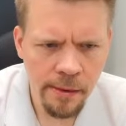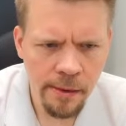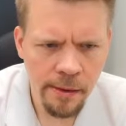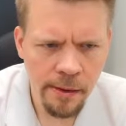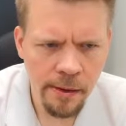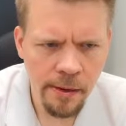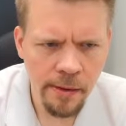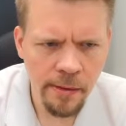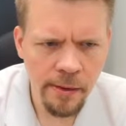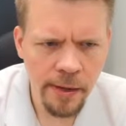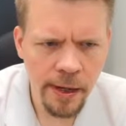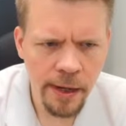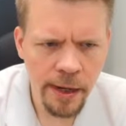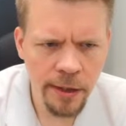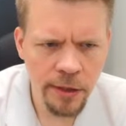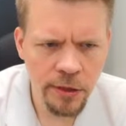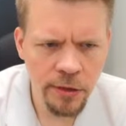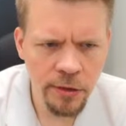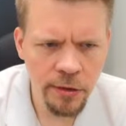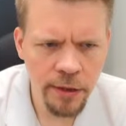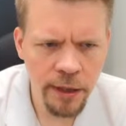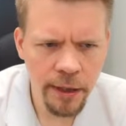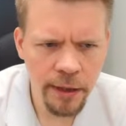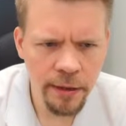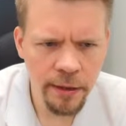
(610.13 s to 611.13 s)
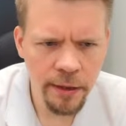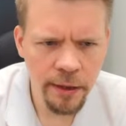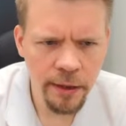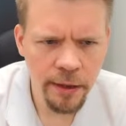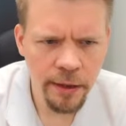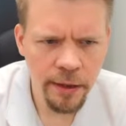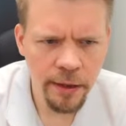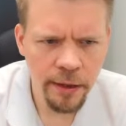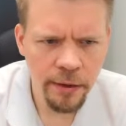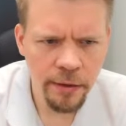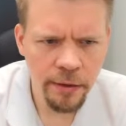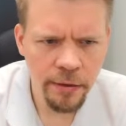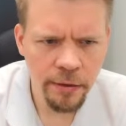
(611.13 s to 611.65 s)
okay, should I take
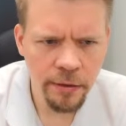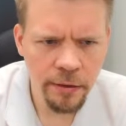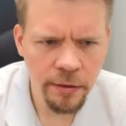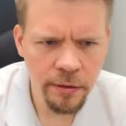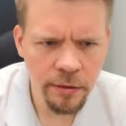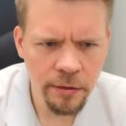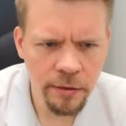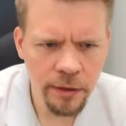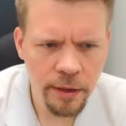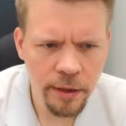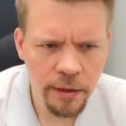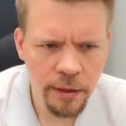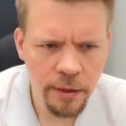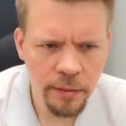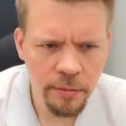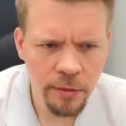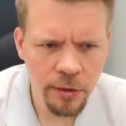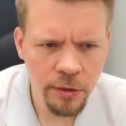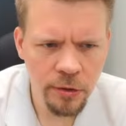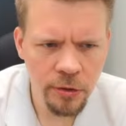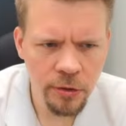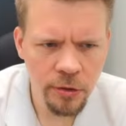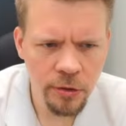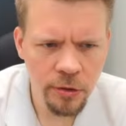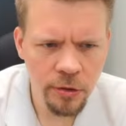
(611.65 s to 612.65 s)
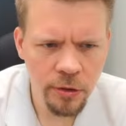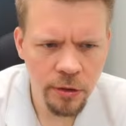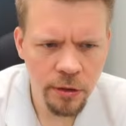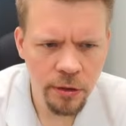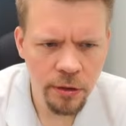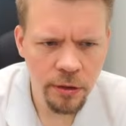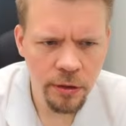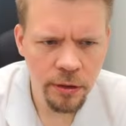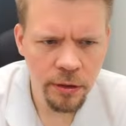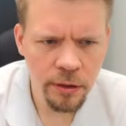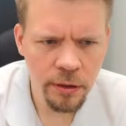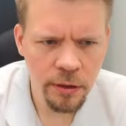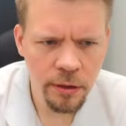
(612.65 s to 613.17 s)
here or not? I'm not sure.
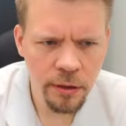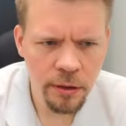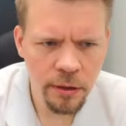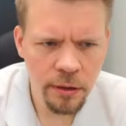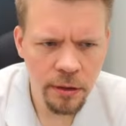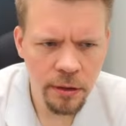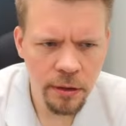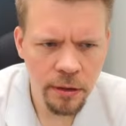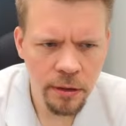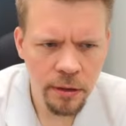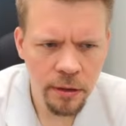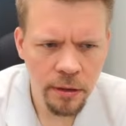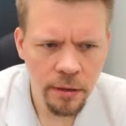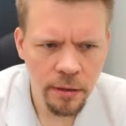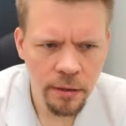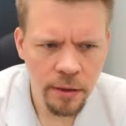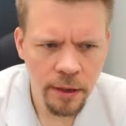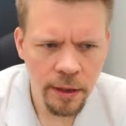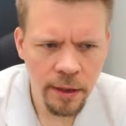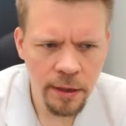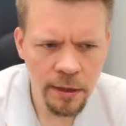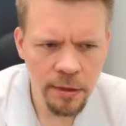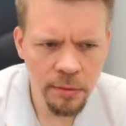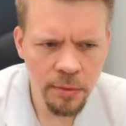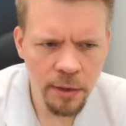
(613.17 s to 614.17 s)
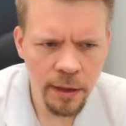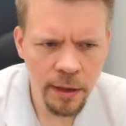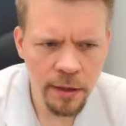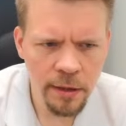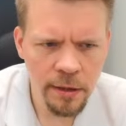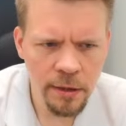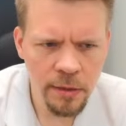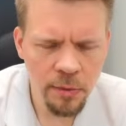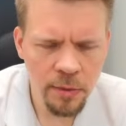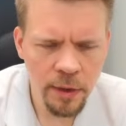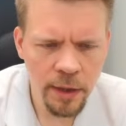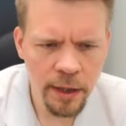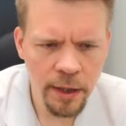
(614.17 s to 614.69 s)
Okay, let's play
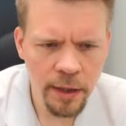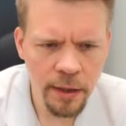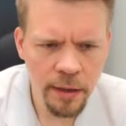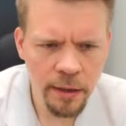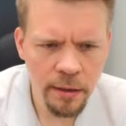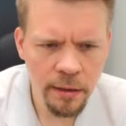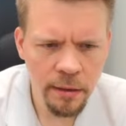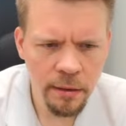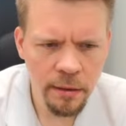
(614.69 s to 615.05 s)
this way.